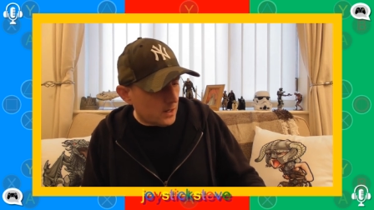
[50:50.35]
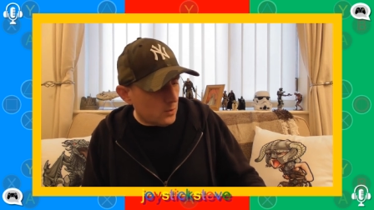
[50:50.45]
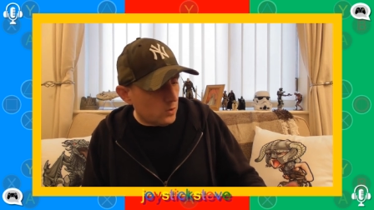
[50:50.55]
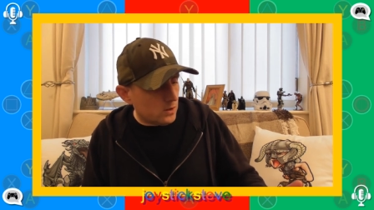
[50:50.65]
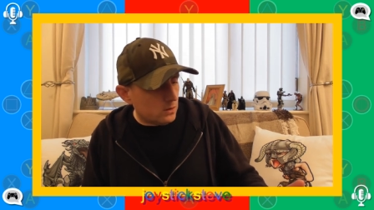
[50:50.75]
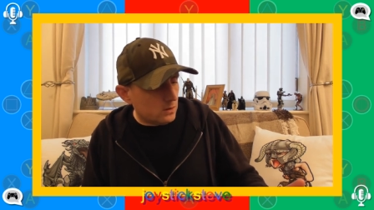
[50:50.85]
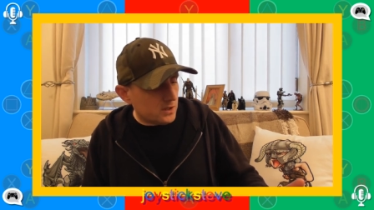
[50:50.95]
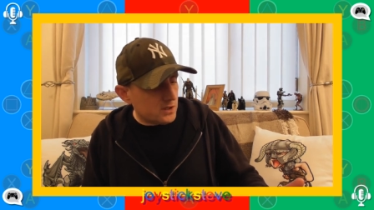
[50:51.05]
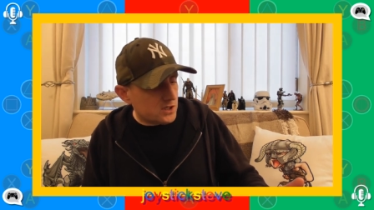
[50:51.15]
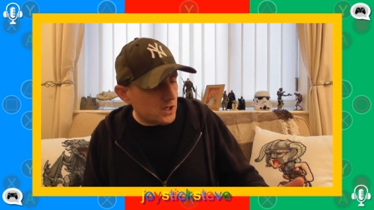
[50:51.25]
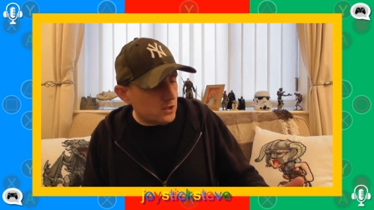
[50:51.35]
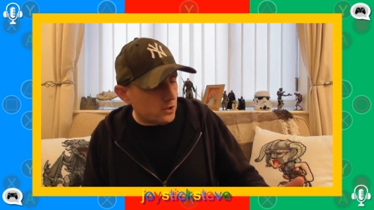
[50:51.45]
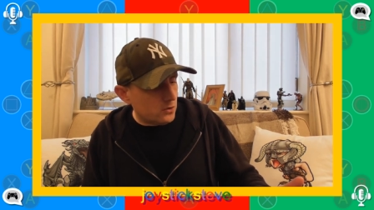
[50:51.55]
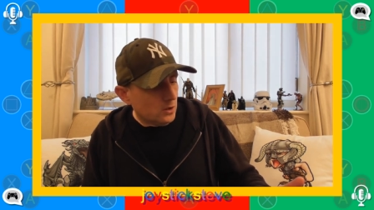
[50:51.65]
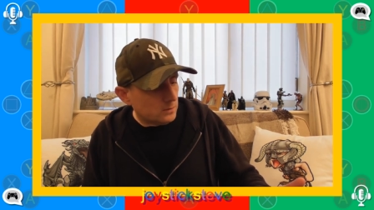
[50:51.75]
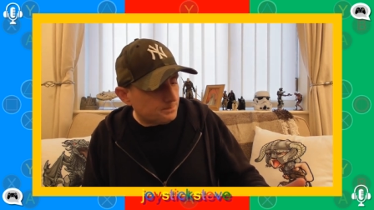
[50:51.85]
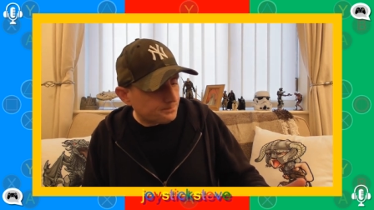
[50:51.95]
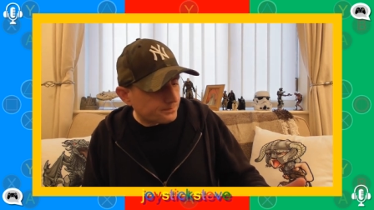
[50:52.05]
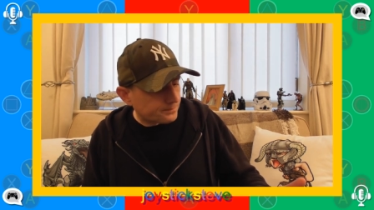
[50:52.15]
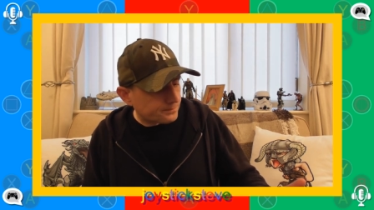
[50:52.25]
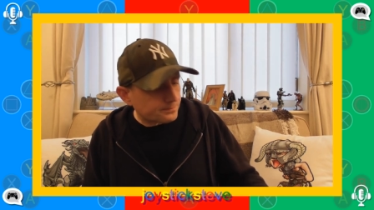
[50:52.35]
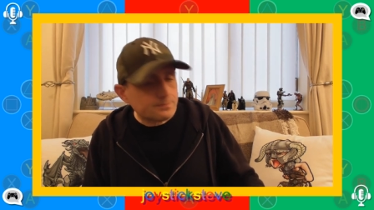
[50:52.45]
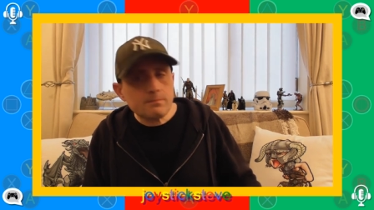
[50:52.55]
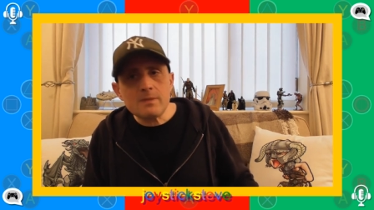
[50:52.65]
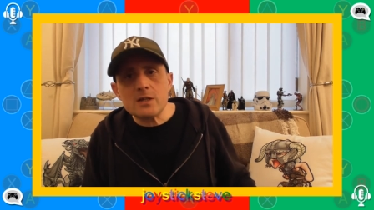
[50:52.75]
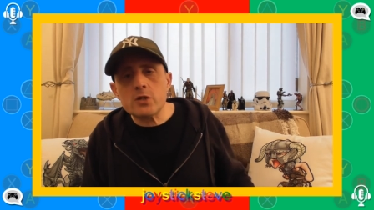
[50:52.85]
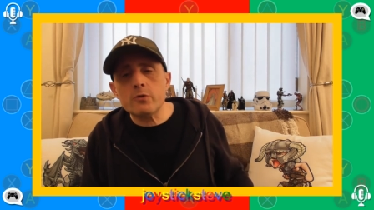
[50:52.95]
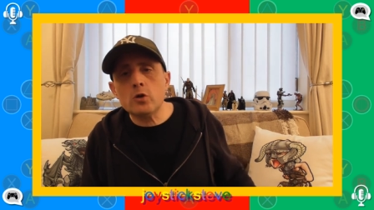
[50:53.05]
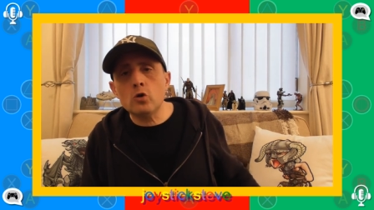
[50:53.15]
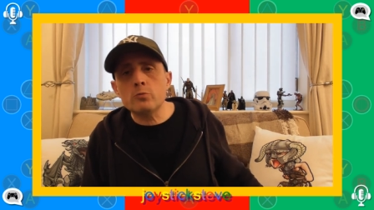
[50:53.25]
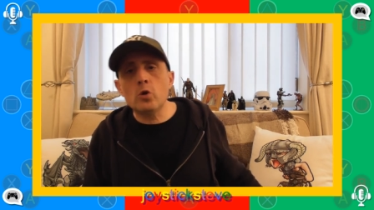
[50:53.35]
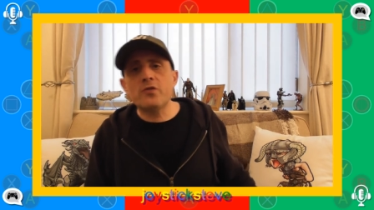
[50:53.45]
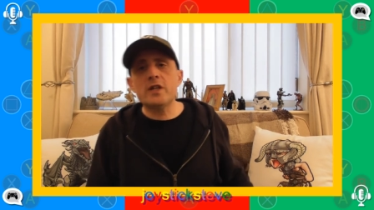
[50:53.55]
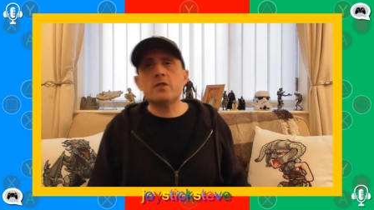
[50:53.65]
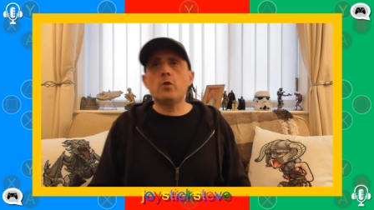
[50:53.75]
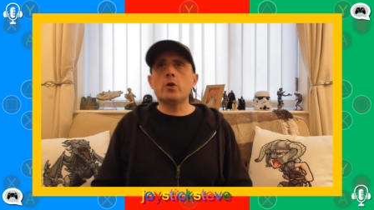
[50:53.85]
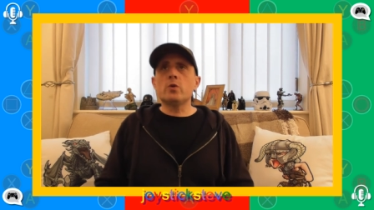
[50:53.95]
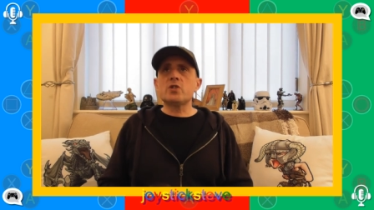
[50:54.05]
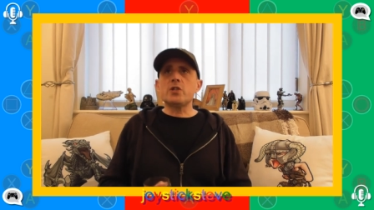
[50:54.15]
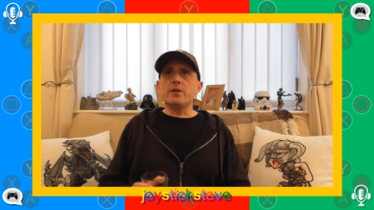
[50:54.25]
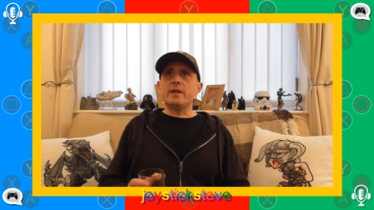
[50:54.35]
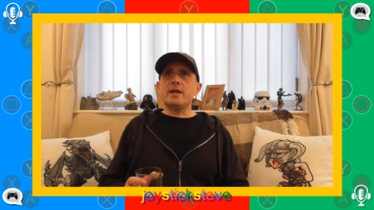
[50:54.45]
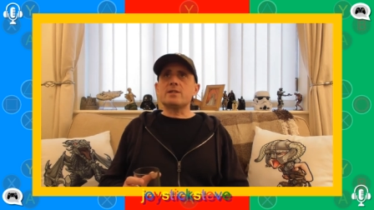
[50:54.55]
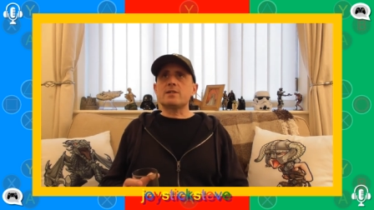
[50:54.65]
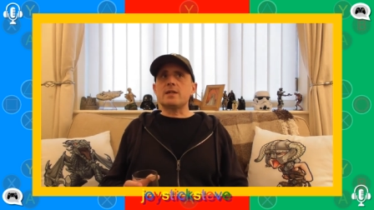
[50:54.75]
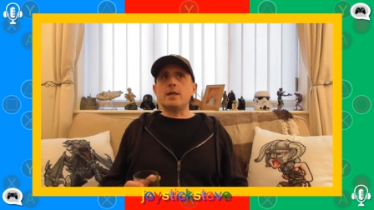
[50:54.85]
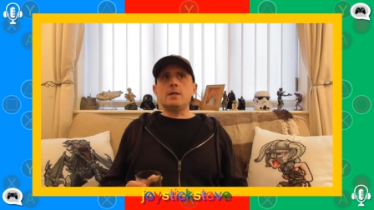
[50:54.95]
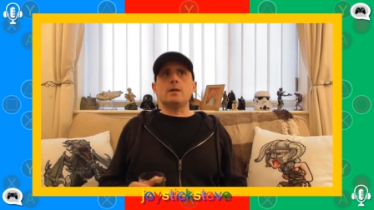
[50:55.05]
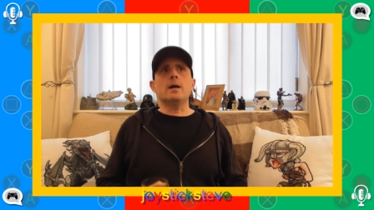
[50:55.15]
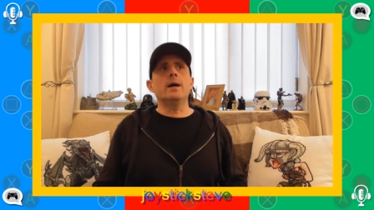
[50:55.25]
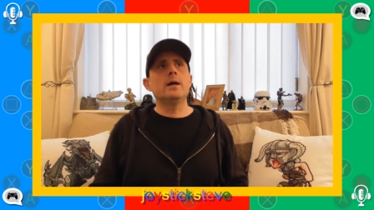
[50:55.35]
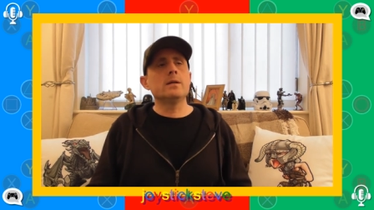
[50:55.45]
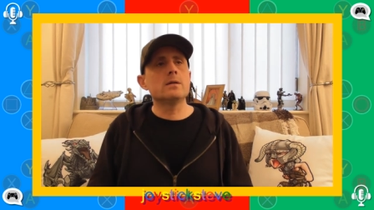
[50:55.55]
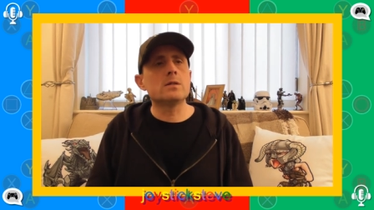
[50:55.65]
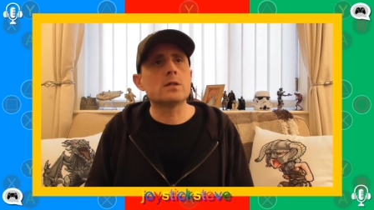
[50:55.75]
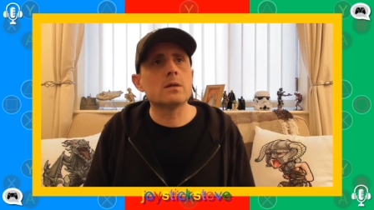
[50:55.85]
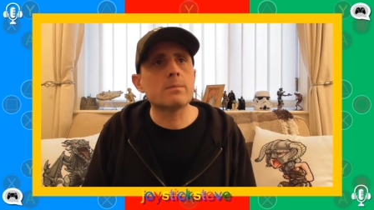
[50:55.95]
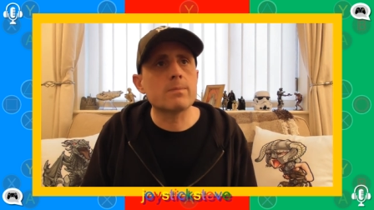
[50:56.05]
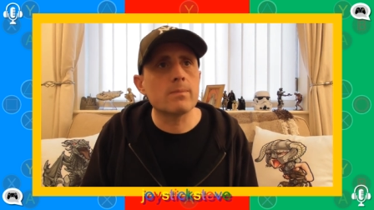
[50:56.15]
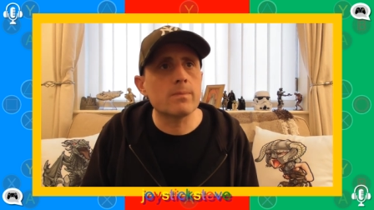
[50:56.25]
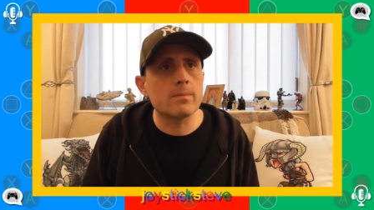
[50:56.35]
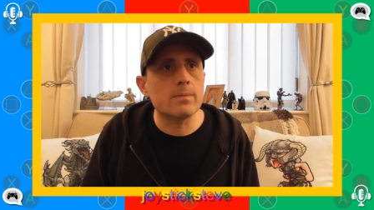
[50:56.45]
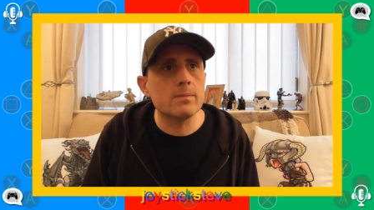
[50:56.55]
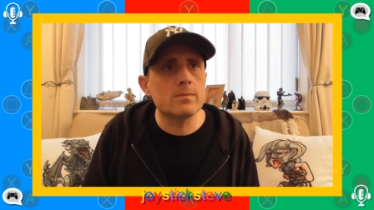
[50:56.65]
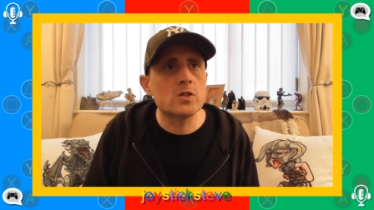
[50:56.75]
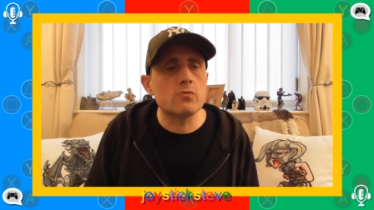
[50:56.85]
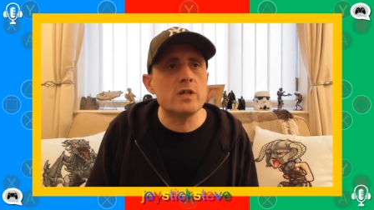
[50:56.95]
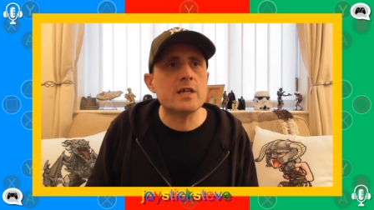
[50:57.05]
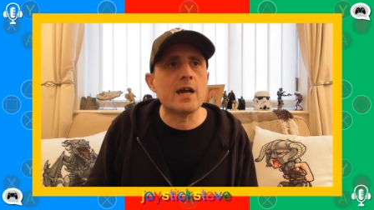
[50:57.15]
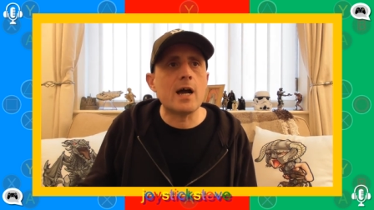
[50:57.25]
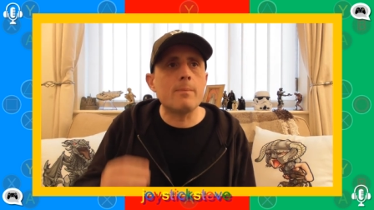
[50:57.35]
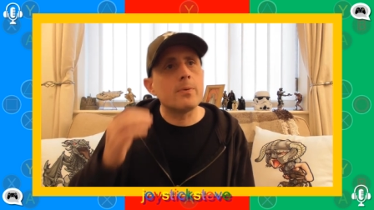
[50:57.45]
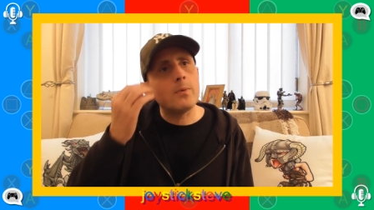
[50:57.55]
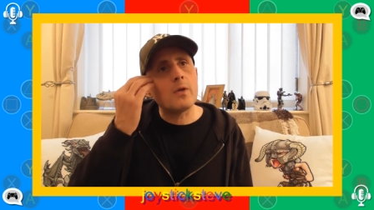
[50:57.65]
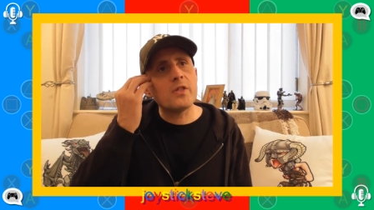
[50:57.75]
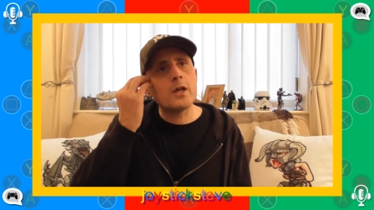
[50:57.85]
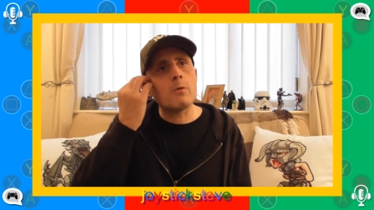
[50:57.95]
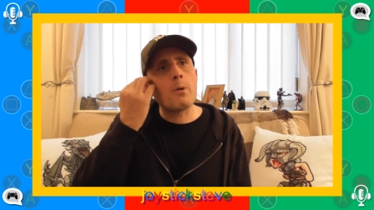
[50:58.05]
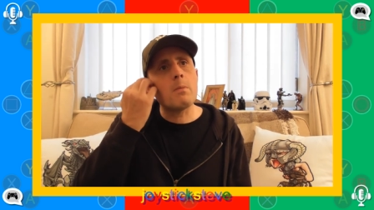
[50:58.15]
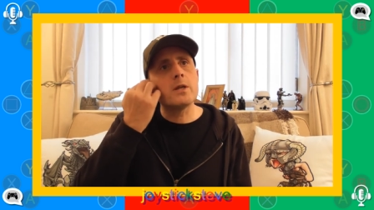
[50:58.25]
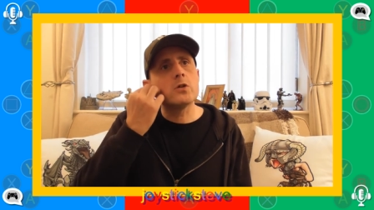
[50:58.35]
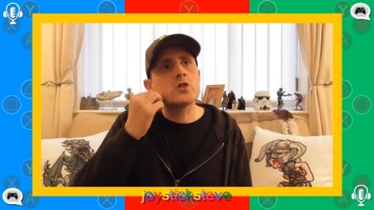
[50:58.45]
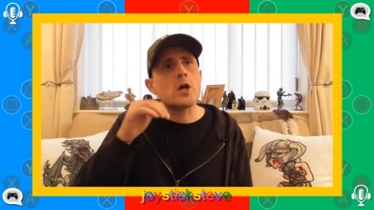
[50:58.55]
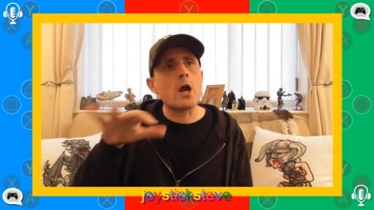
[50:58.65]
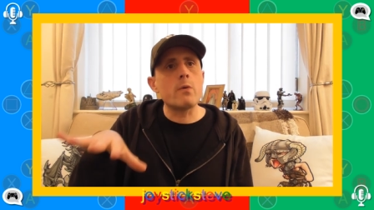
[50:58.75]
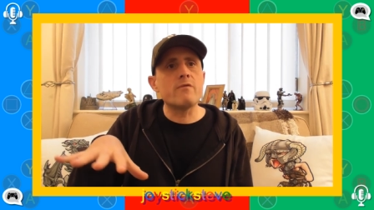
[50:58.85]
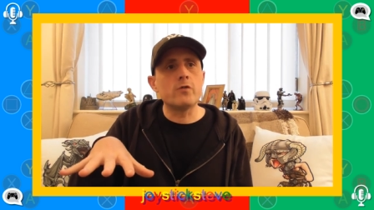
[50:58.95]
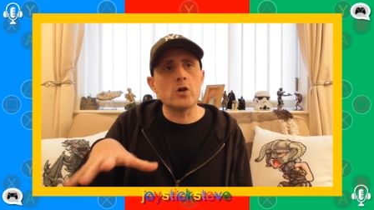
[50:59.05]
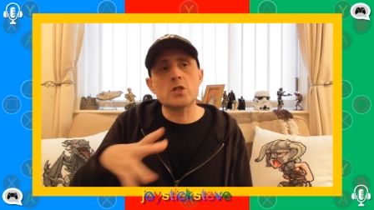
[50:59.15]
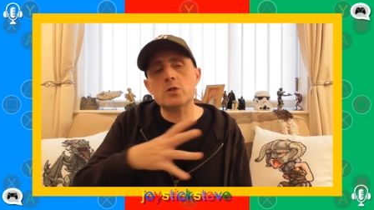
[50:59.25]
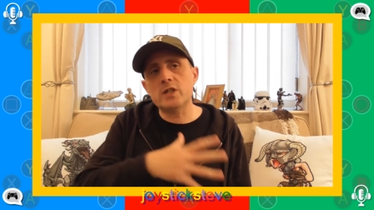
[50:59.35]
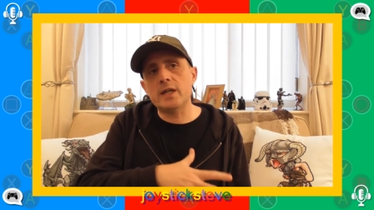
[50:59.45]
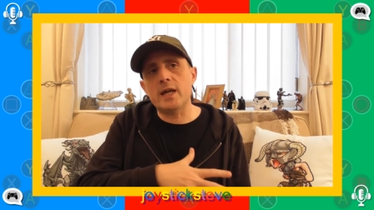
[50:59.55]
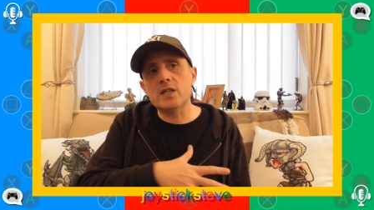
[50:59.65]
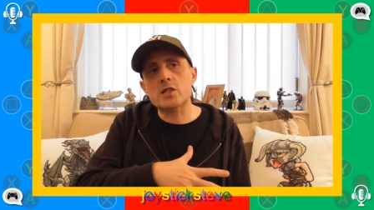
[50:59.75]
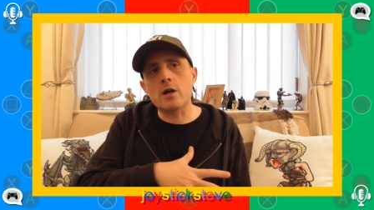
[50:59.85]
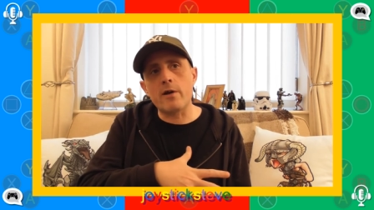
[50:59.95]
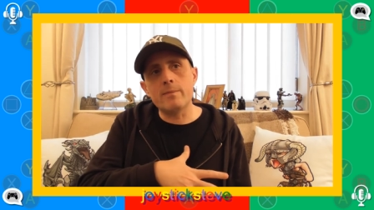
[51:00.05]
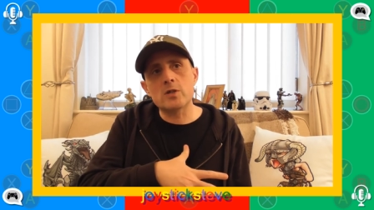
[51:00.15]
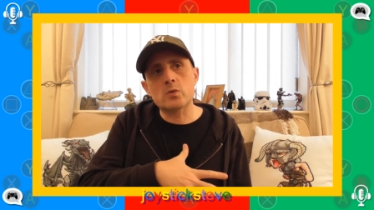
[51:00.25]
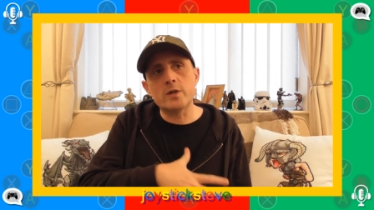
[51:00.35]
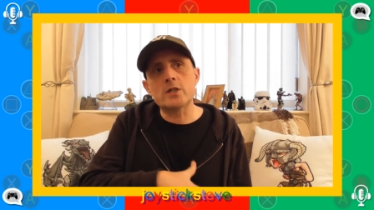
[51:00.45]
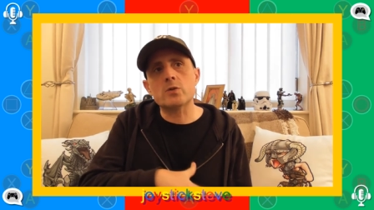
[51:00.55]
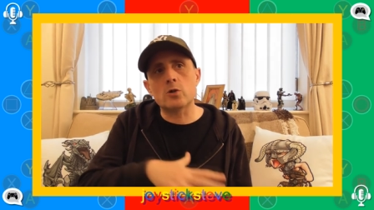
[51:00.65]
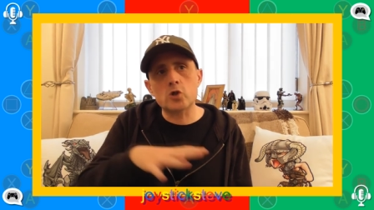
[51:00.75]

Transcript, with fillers: I will continue to record more things for you on Sunday, as I say, and to recap, I think I'll probably do Skyrim first because you didn't get any Skyrim this week.